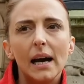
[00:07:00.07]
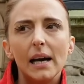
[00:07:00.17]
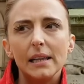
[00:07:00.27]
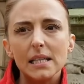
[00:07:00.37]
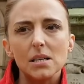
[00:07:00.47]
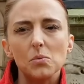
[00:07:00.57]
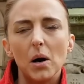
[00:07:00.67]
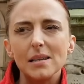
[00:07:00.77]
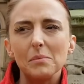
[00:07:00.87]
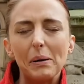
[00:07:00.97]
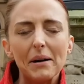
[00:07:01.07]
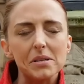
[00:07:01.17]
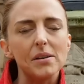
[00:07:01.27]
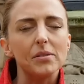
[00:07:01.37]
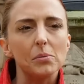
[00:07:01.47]
And this is why it's
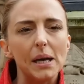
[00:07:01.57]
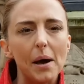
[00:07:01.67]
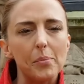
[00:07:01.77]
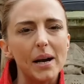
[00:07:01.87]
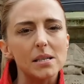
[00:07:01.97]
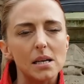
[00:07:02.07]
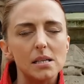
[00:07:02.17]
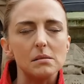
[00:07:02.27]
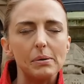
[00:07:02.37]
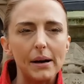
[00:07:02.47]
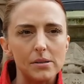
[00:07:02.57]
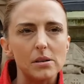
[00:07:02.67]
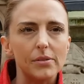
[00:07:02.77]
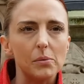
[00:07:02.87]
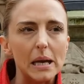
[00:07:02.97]
imperative that we get Brexit, it's
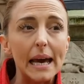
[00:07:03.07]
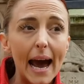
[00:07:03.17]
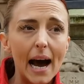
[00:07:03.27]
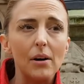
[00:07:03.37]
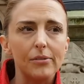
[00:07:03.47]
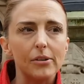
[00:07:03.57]
imperative that we get out